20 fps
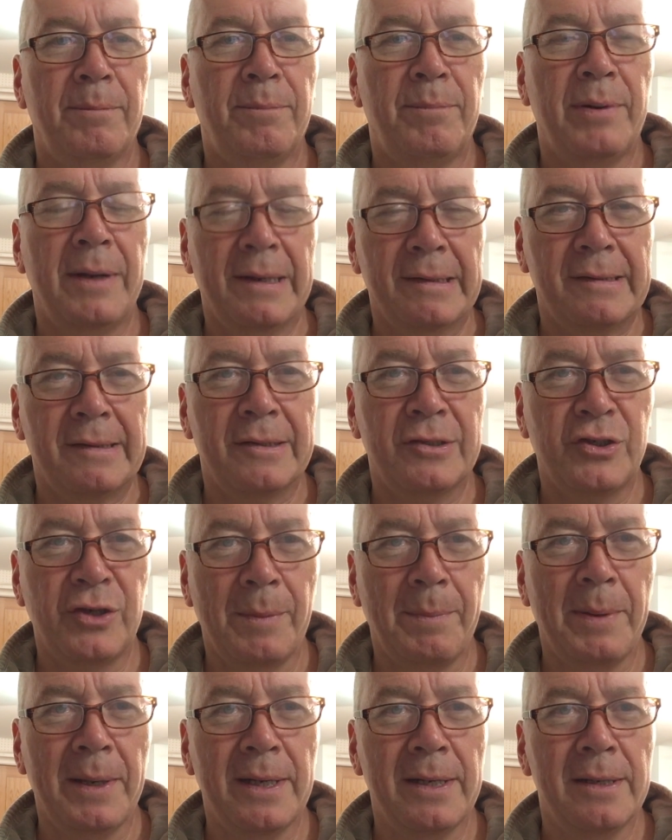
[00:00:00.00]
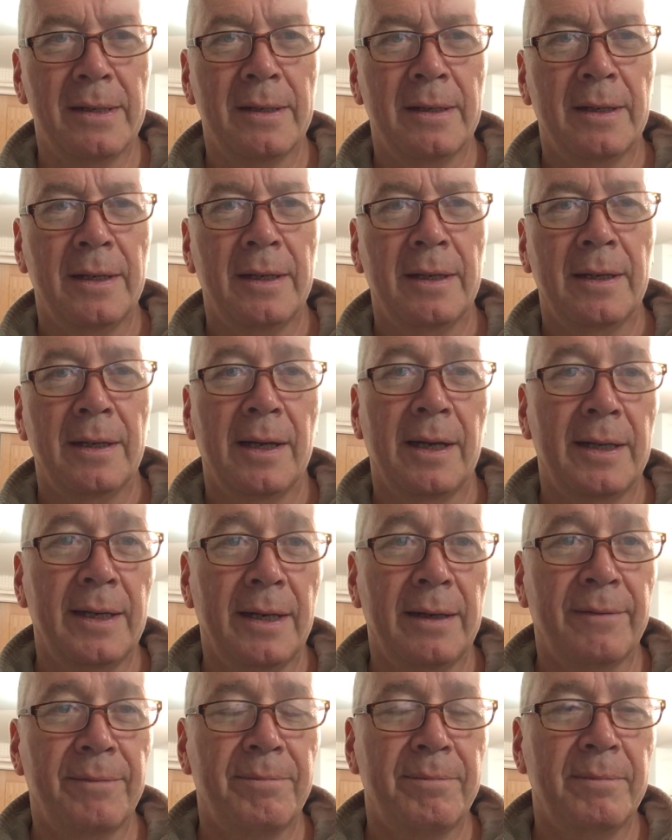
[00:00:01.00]
plus shipping, and
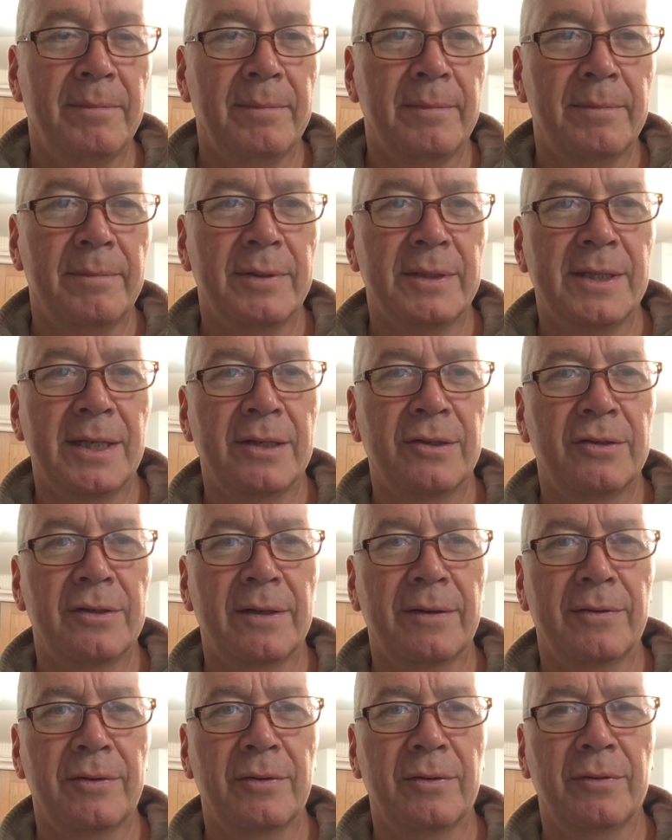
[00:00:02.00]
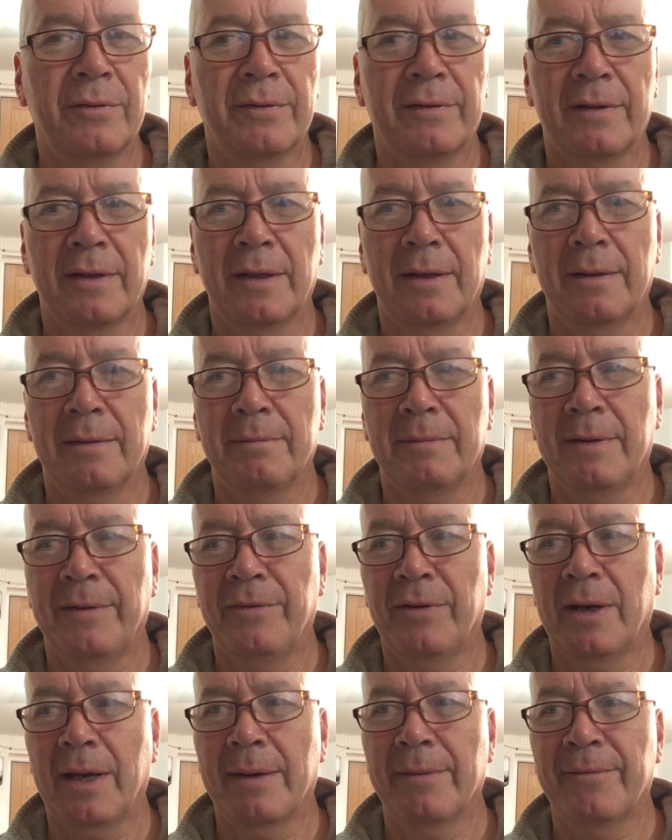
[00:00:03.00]
then potentially, of course, if
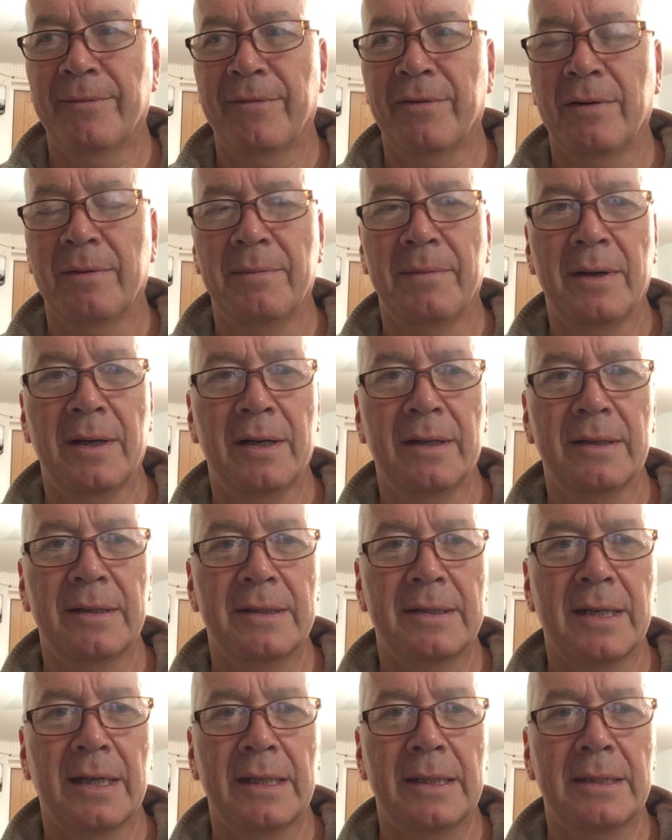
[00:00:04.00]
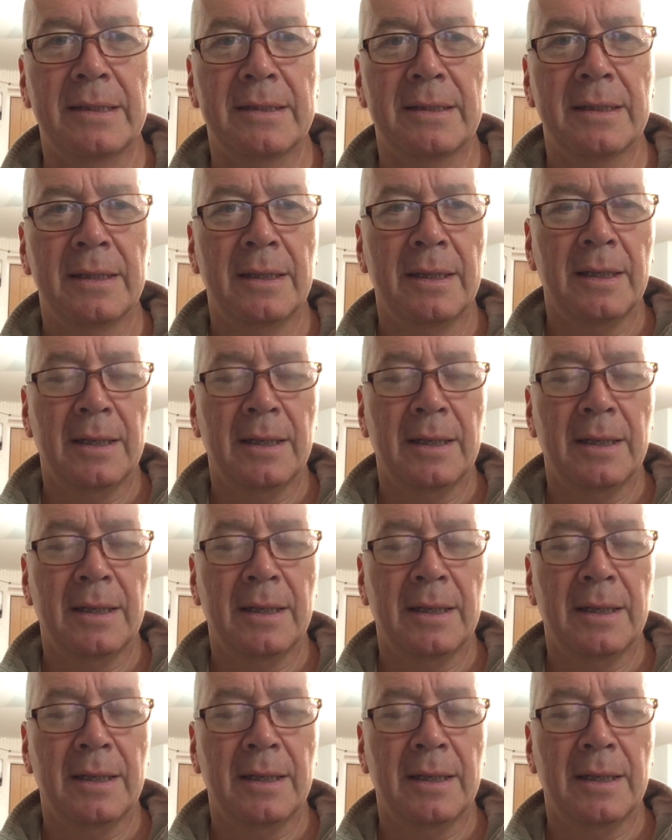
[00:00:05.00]
you get them from the States,